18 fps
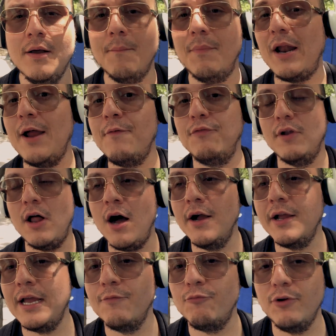But I
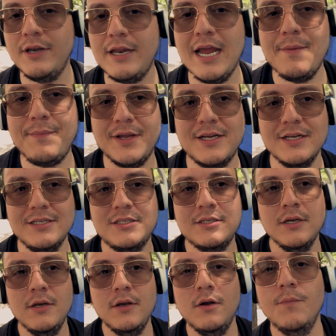vlog every day
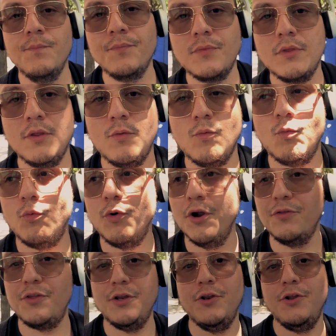because
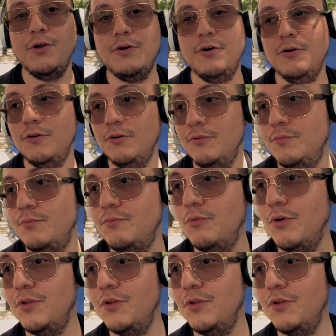we're the new,